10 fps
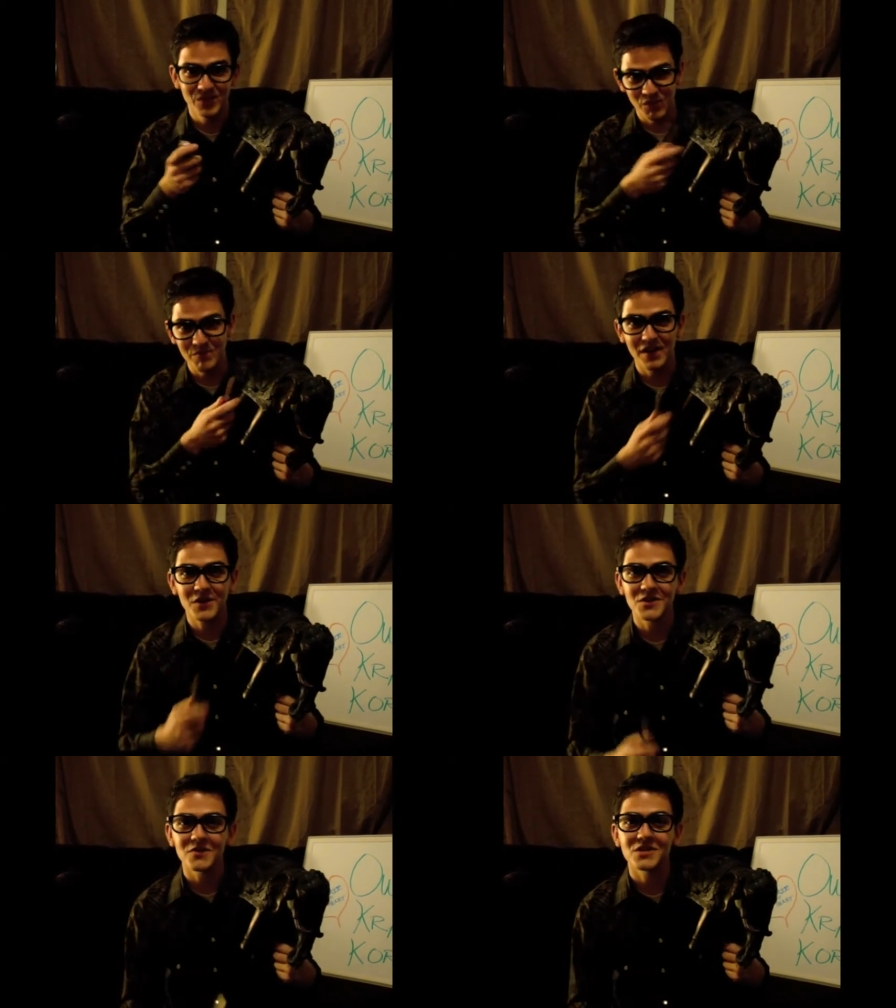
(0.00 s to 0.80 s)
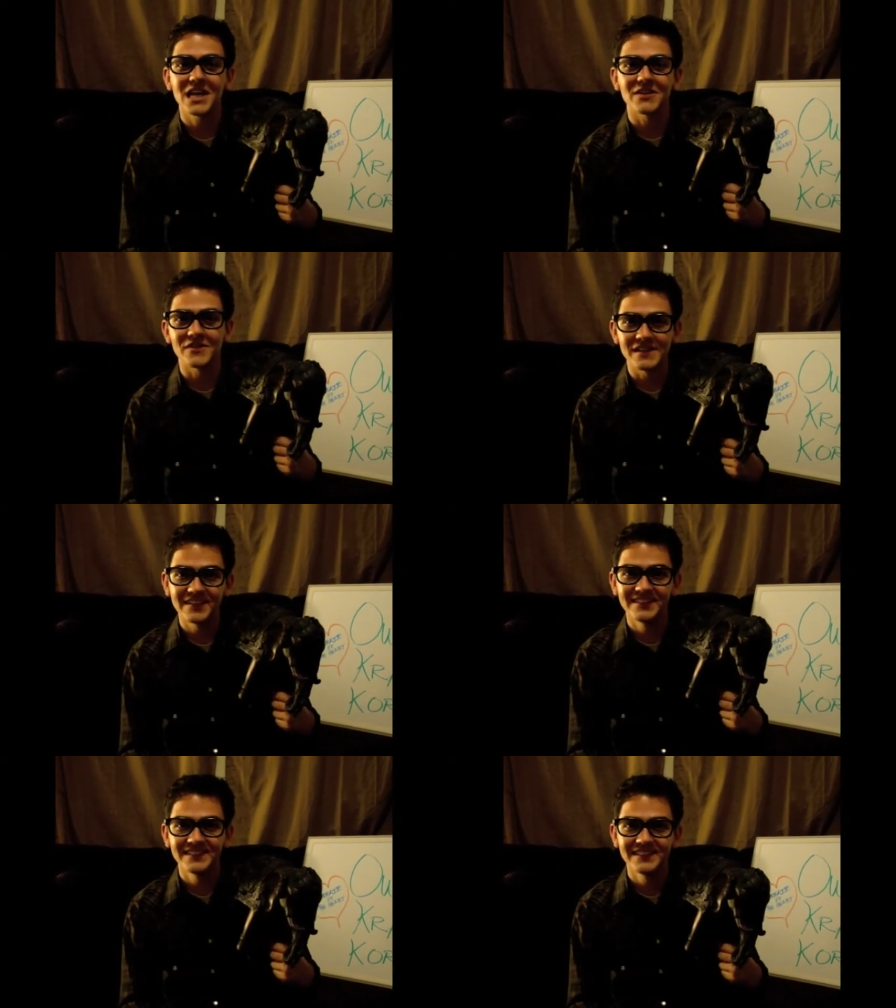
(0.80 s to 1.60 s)
we made ourselves an elephant.
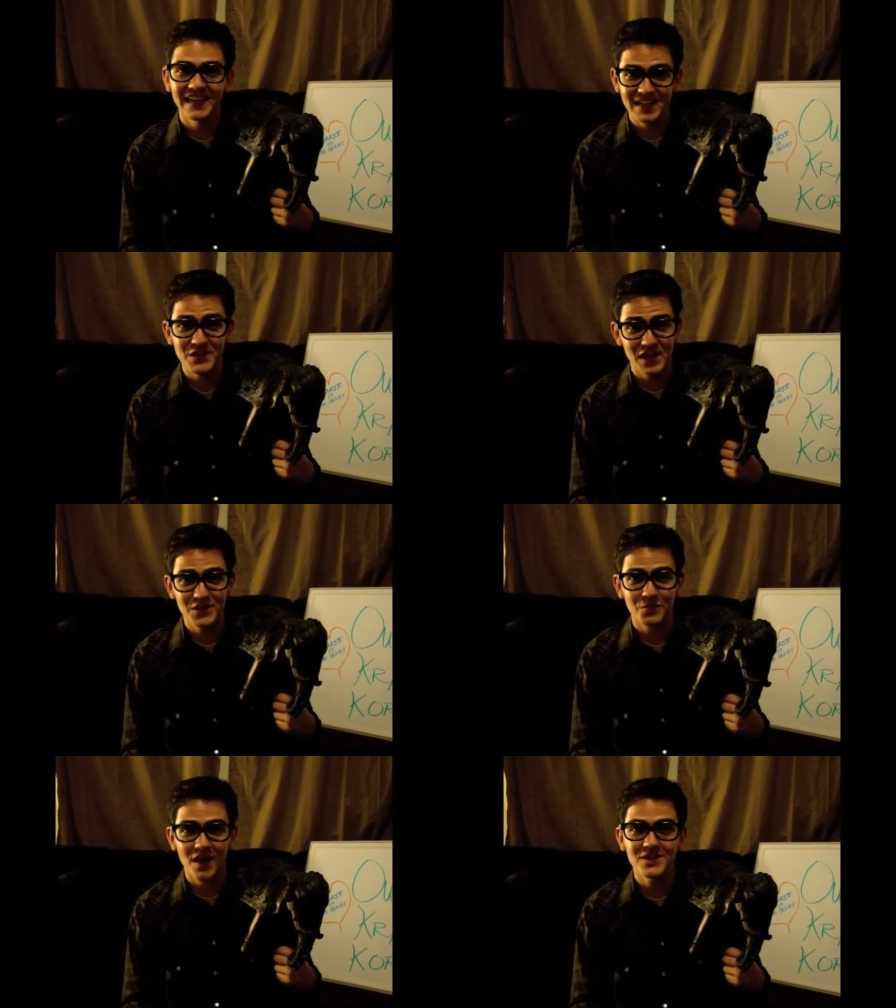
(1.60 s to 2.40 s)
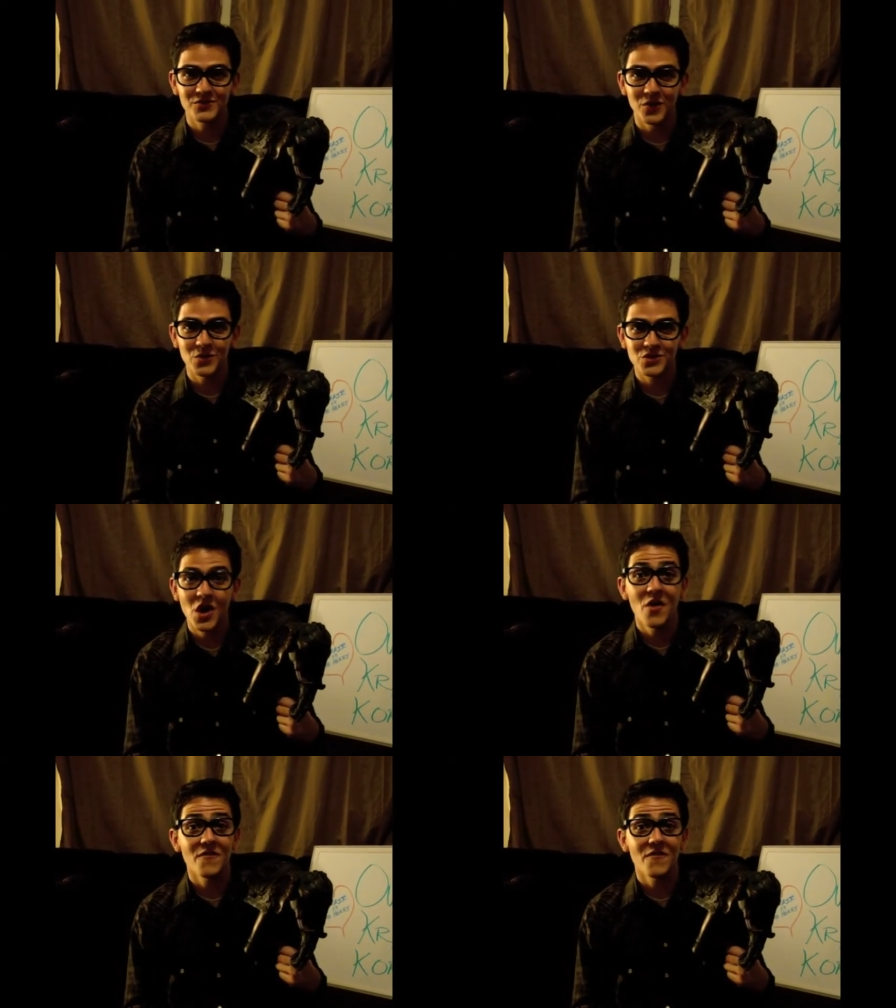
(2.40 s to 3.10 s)
That's today's prize, folks.